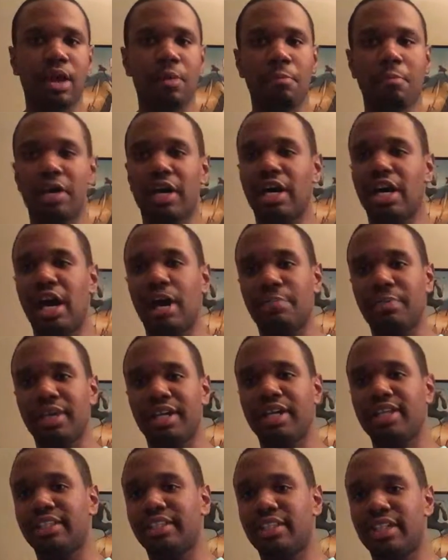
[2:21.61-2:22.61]
But I'm gonna
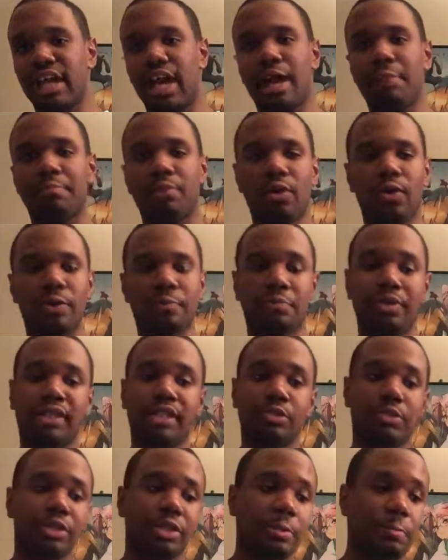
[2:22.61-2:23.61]
get to that part
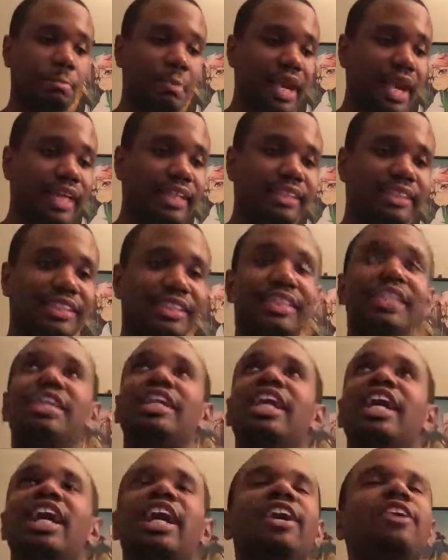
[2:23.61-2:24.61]
because with the maid scene,
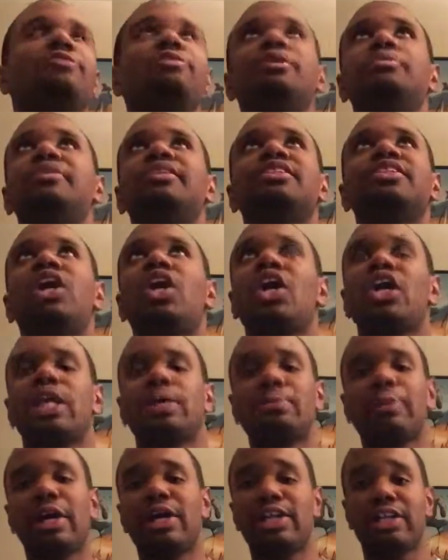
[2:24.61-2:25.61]
everybody been talking
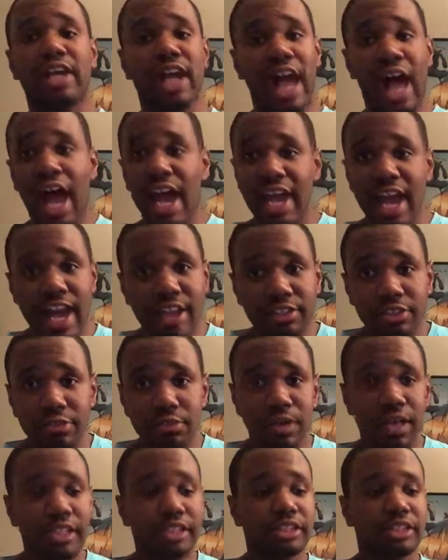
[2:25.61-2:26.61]
about it. I had to
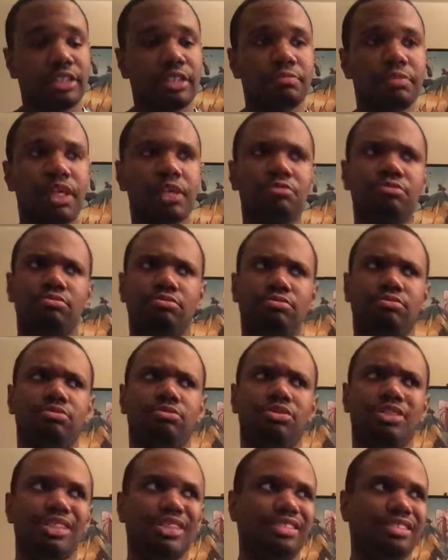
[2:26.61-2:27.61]
watch it. I'm like,
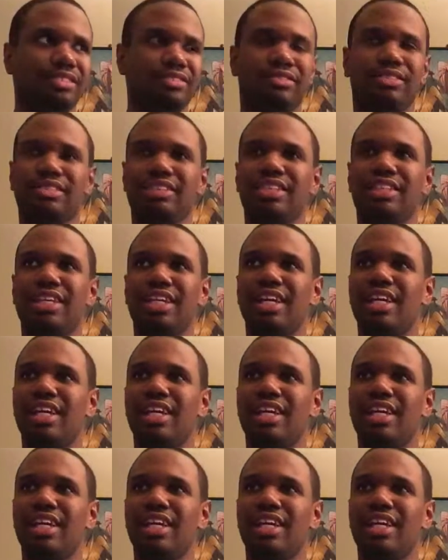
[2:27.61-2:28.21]
what the fuck?